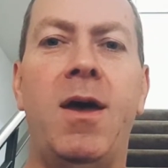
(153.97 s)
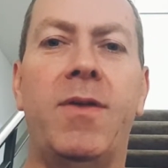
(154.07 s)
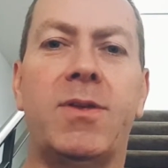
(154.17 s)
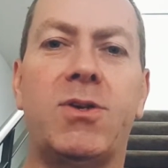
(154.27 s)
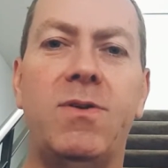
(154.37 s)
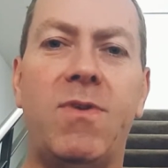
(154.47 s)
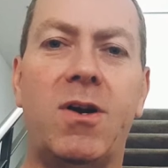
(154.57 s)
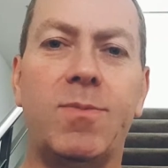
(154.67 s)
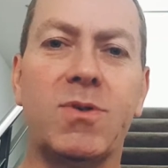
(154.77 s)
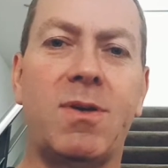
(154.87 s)
And the two
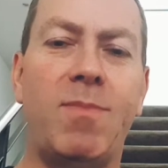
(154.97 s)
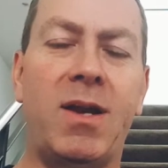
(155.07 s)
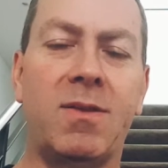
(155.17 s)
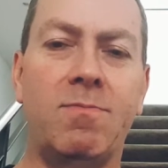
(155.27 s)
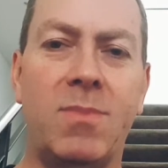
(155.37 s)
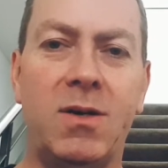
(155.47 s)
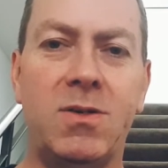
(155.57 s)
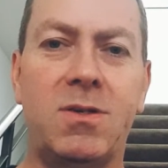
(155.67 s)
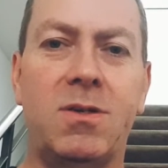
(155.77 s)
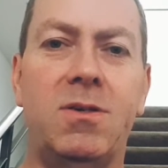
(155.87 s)
variables that matter the
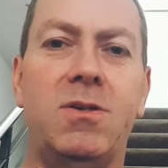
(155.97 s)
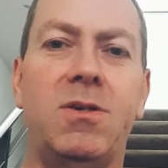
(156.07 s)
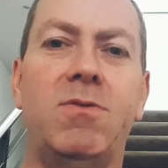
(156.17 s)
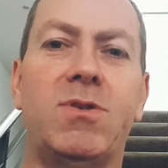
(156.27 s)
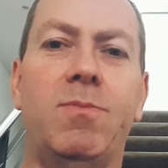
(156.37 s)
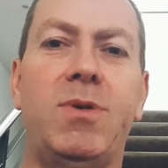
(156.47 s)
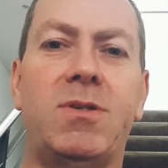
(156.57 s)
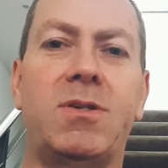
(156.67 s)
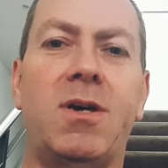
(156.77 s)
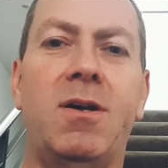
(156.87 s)
most to you as a
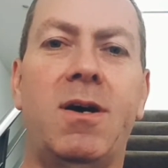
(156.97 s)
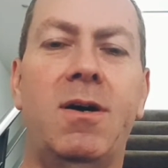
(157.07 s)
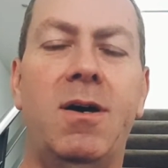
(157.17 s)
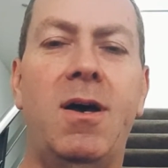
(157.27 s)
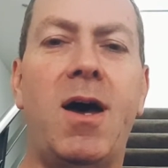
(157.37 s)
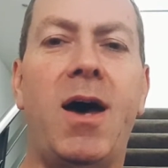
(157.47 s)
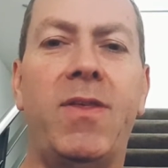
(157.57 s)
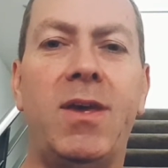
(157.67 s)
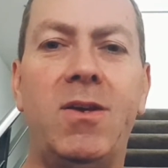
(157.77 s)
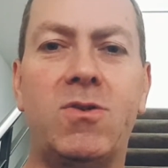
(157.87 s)
business owner are
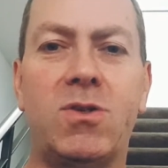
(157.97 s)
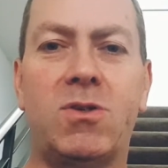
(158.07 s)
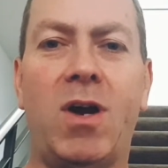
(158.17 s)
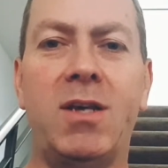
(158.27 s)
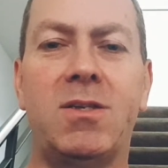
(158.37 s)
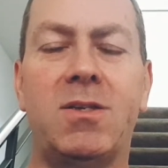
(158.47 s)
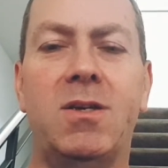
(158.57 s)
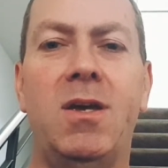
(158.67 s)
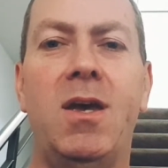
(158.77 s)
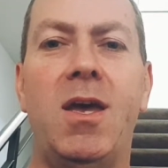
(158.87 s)
the interest rates
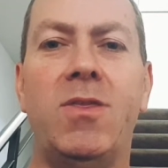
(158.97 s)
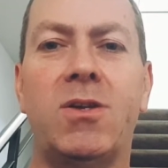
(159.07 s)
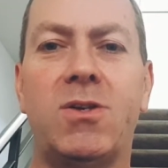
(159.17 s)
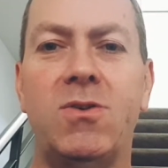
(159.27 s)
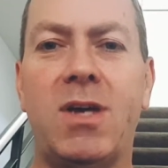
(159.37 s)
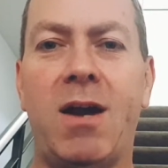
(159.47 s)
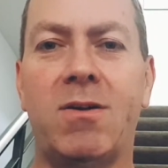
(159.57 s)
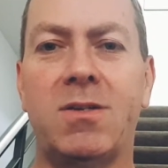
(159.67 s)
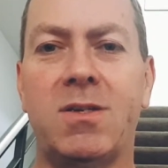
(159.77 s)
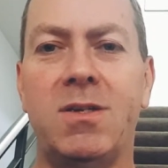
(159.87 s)
in the two
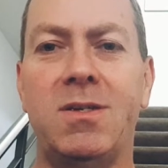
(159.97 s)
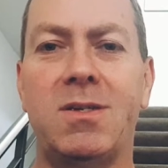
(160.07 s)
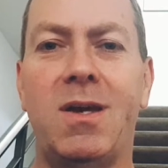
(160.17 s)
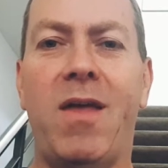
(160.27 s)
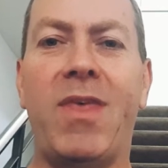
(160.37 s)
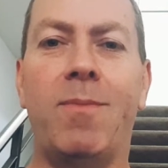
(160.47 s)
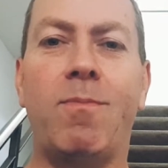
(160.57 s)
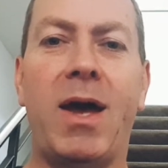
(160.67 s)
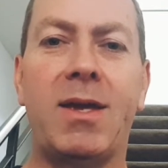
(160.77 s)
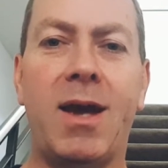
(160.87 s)
countries that
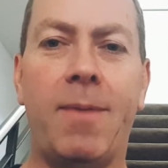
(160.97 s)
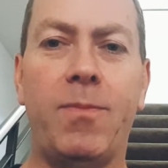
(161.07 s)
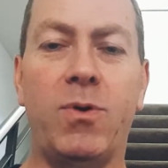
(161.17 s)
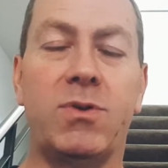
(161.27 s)
make up